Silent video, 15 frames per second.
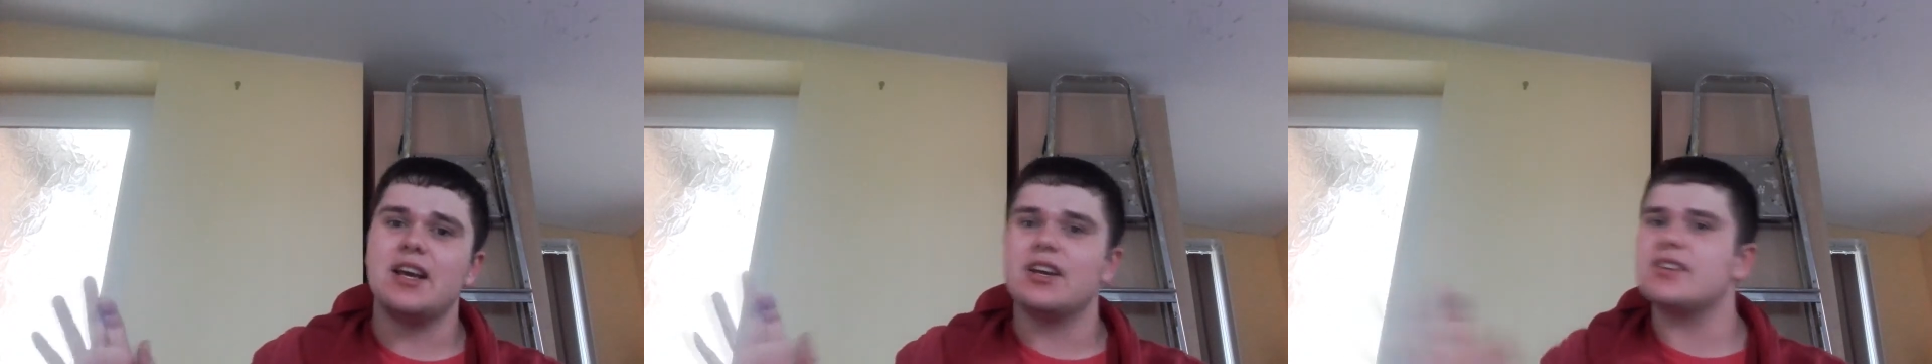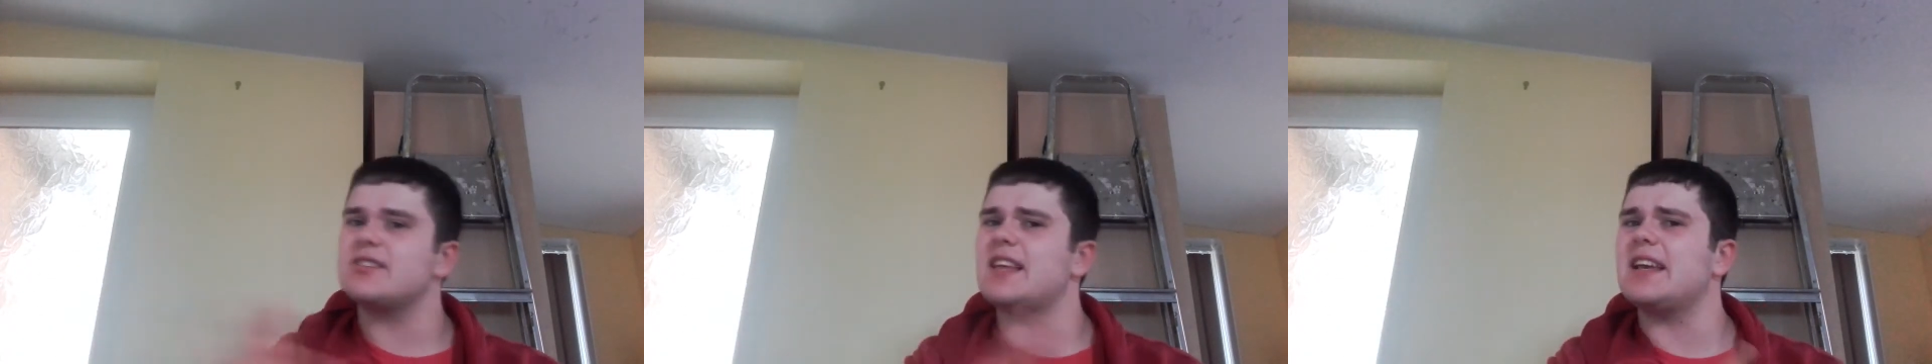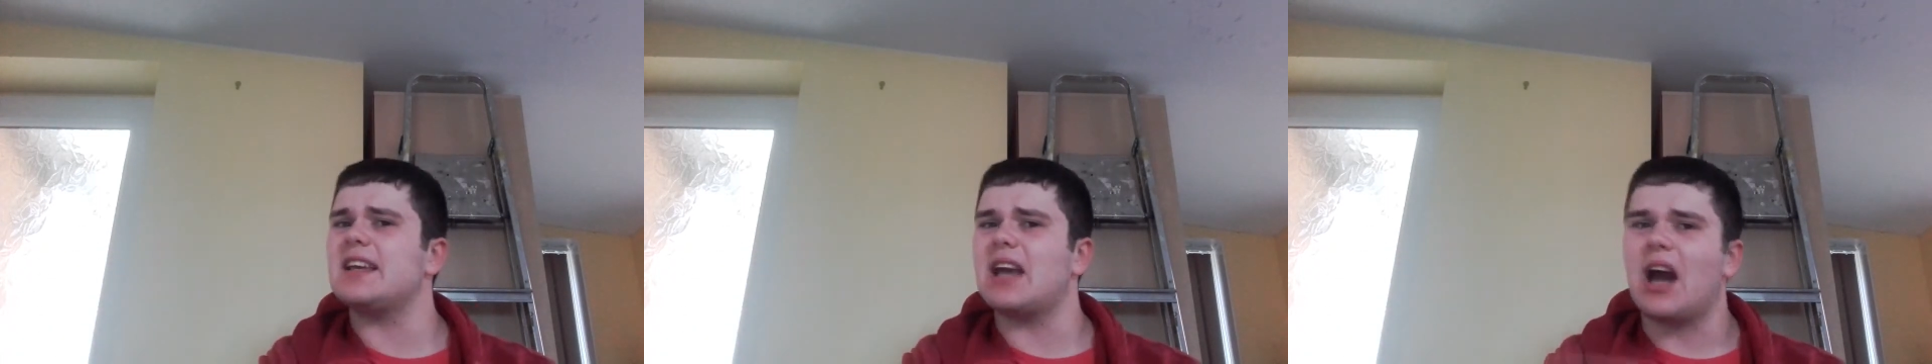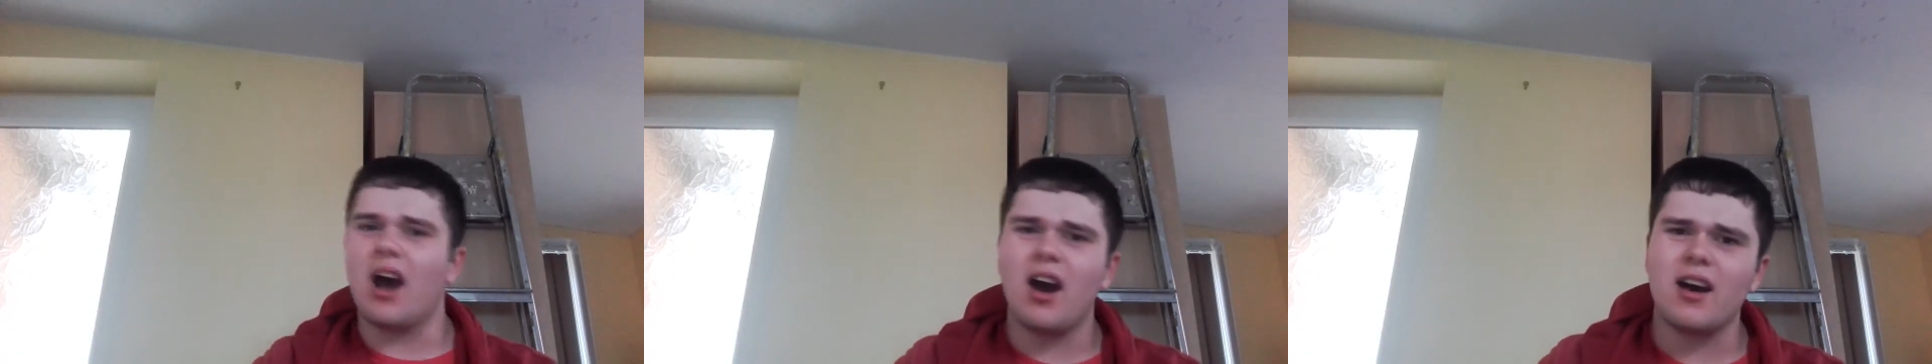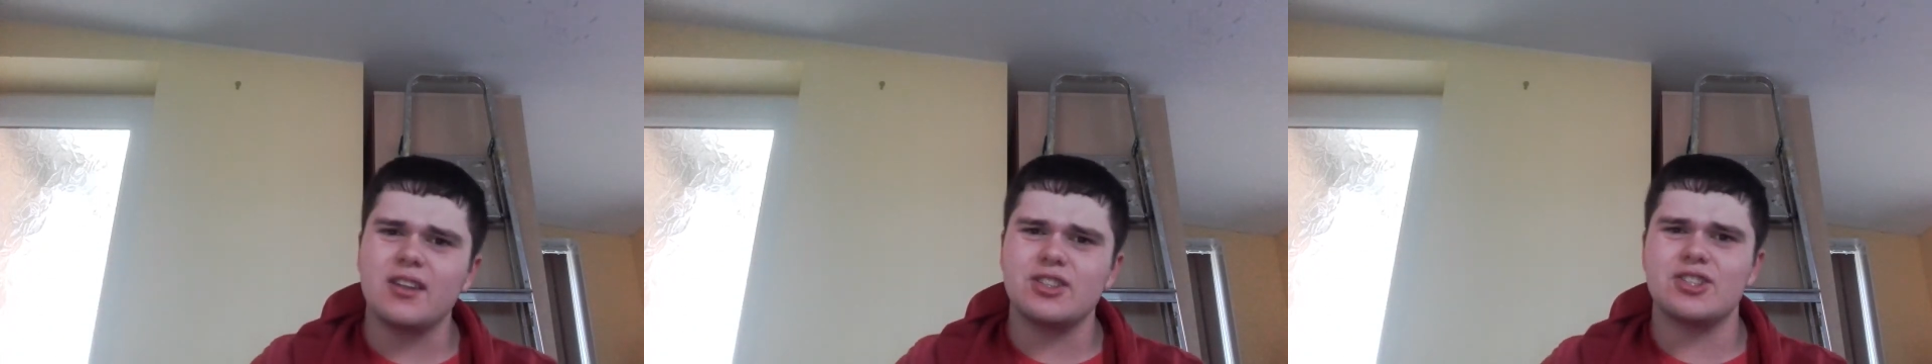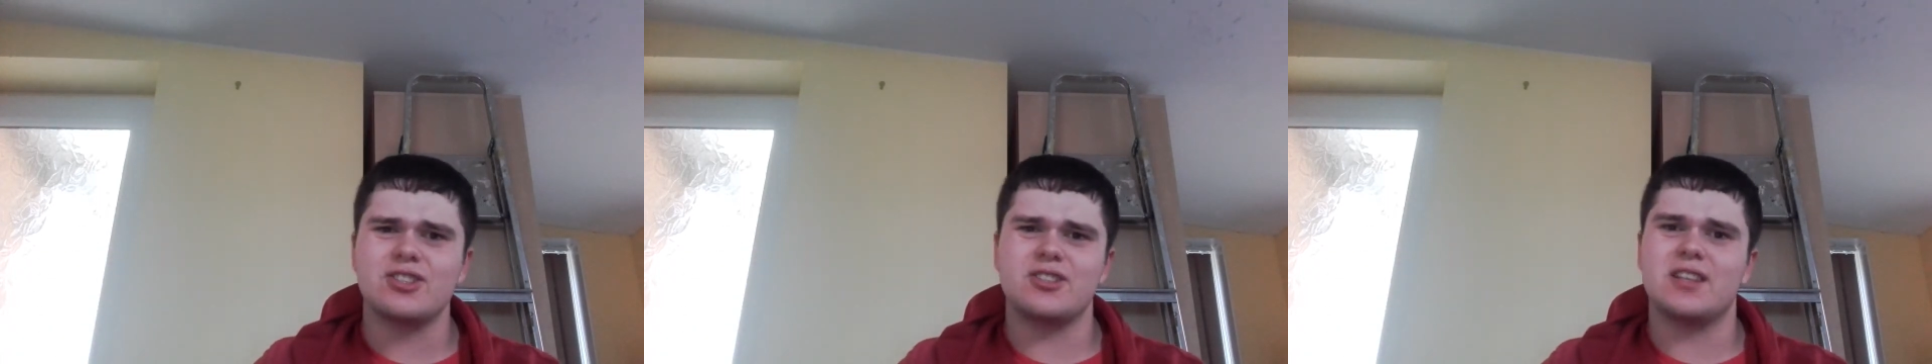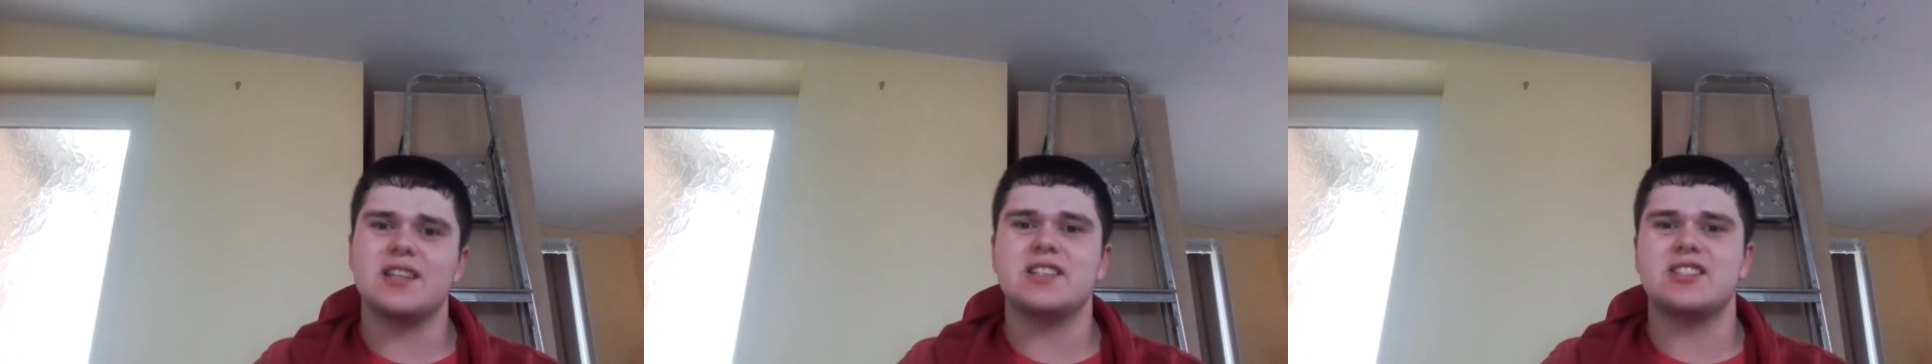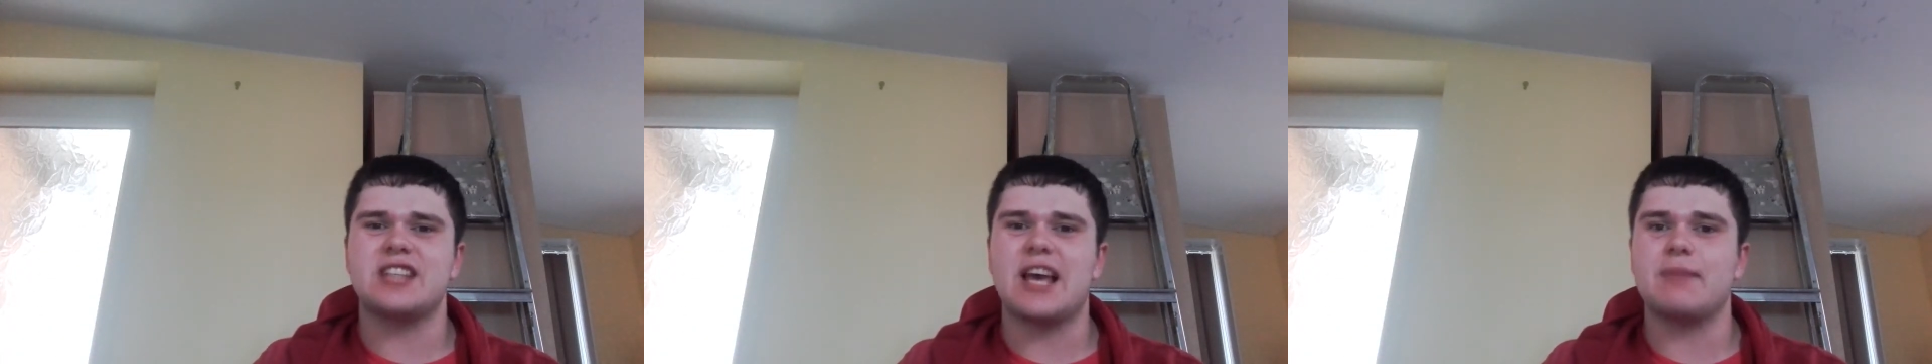Because they can't just
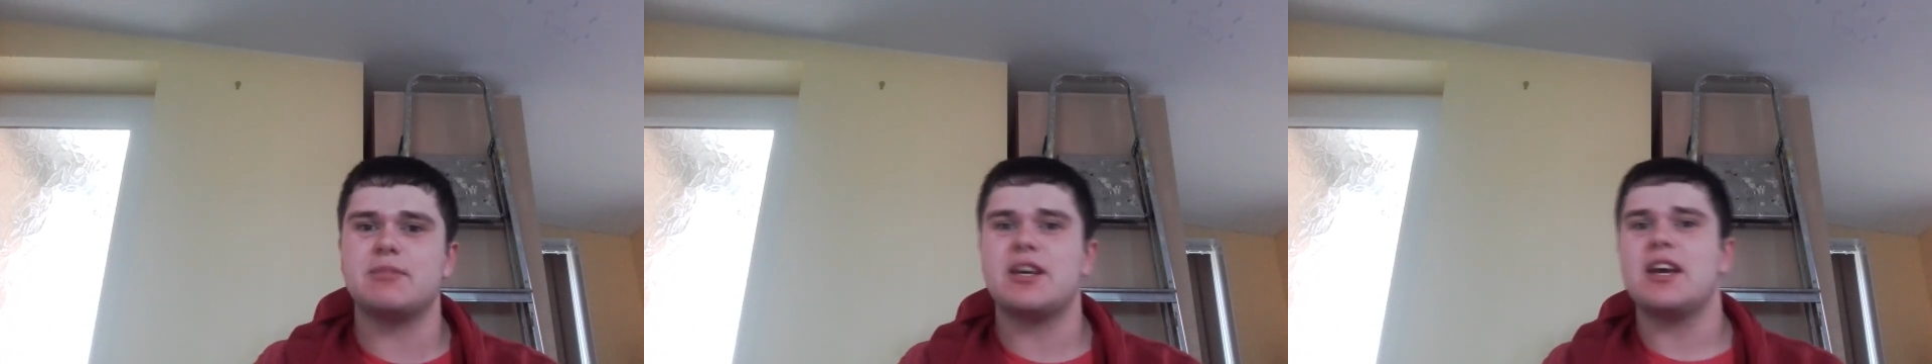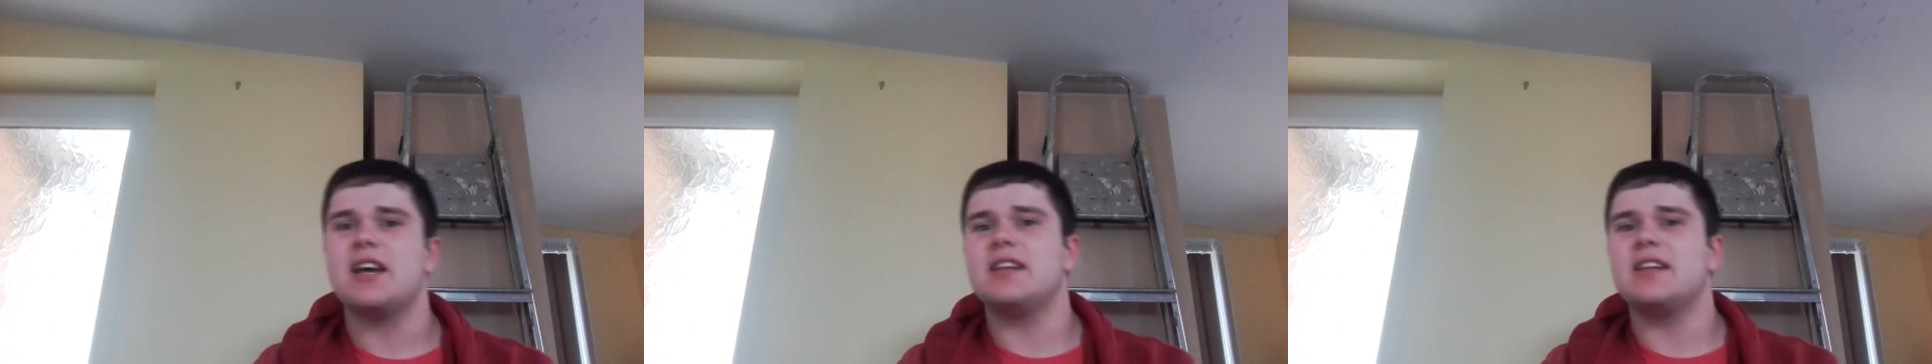accept